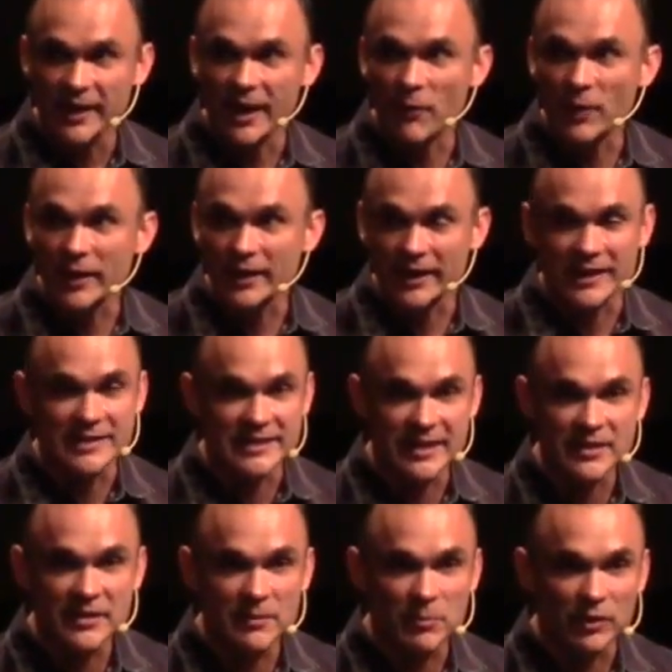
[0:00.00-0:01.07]
and we're going to
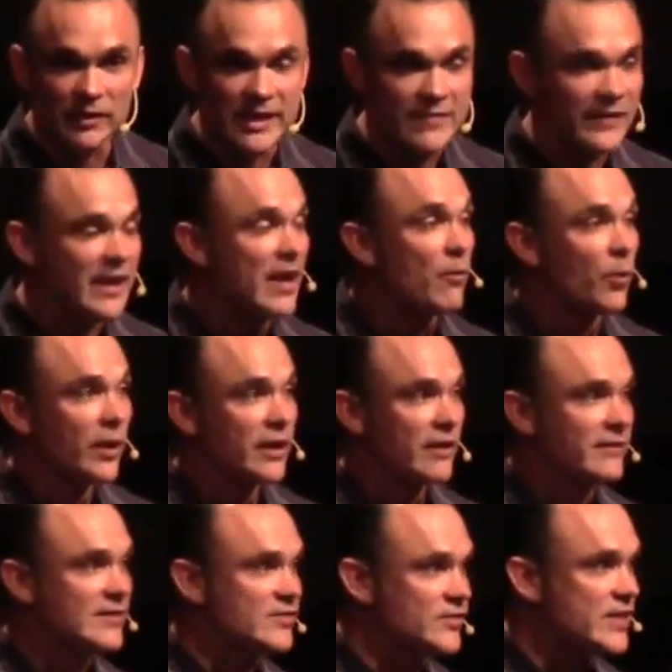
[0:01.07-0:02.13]
continue to believe it, and we're going
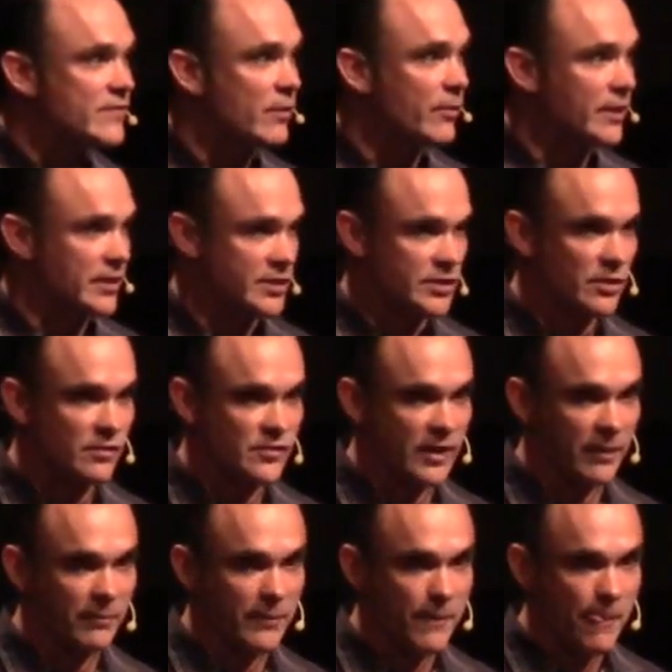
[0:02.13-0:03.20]
to receive it when it shows
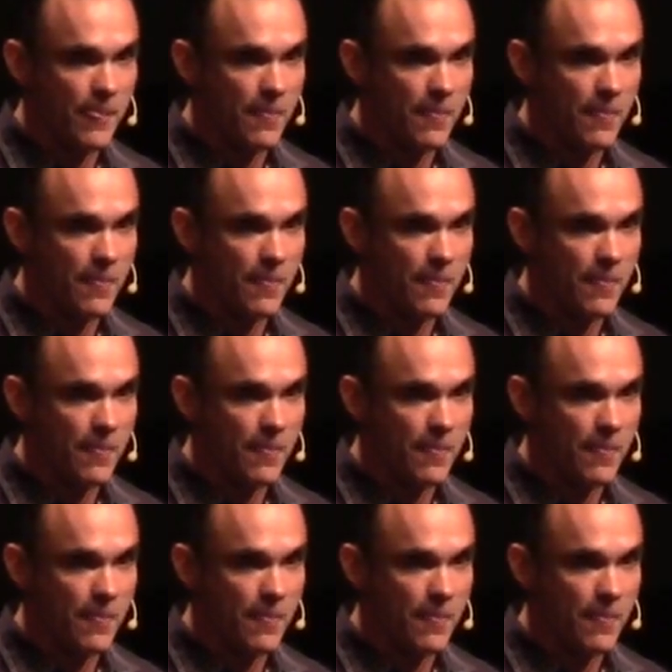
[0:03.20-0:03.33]
up.